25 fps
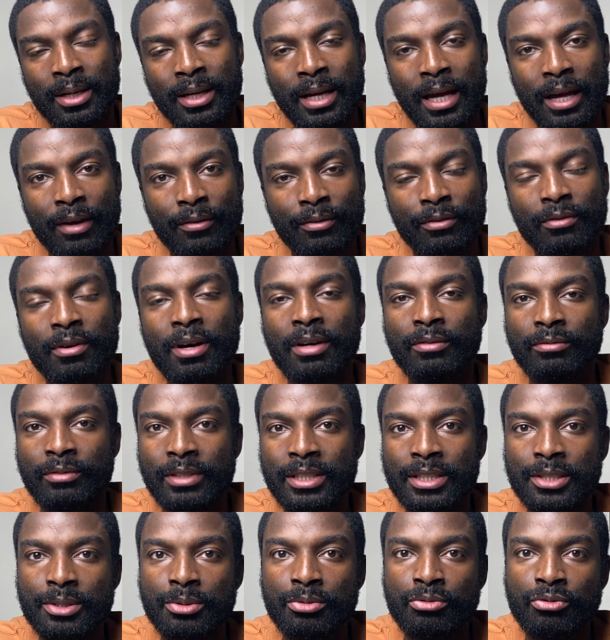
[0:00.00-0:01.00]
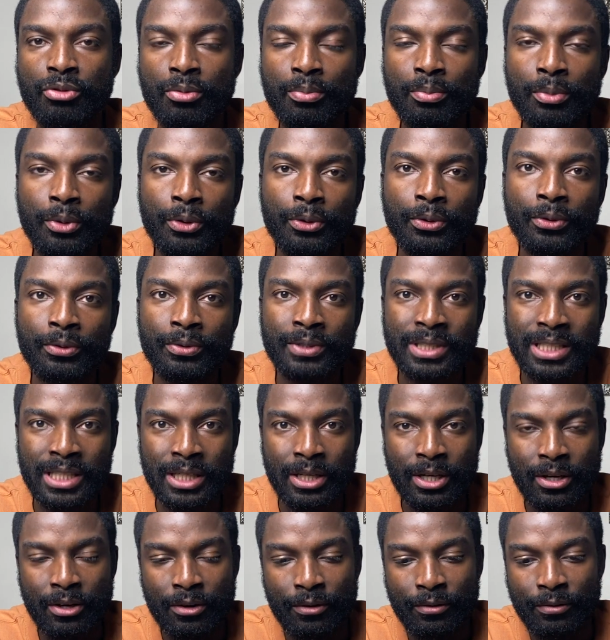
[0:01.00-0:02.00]
If ground rent's removed
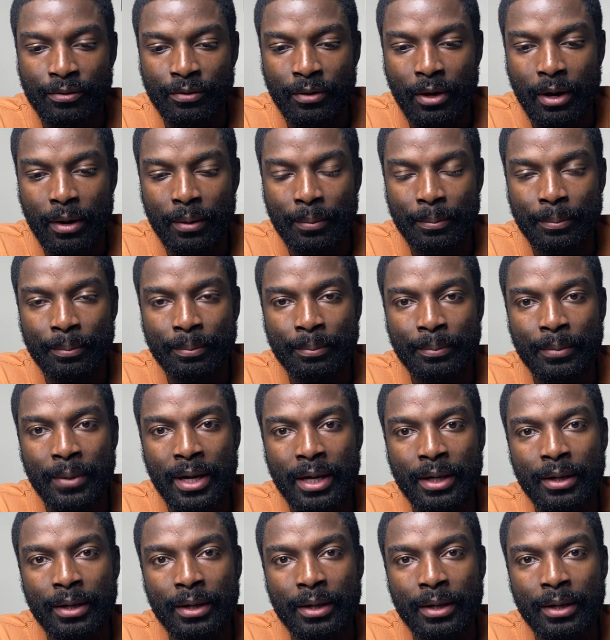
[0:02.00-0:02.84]
from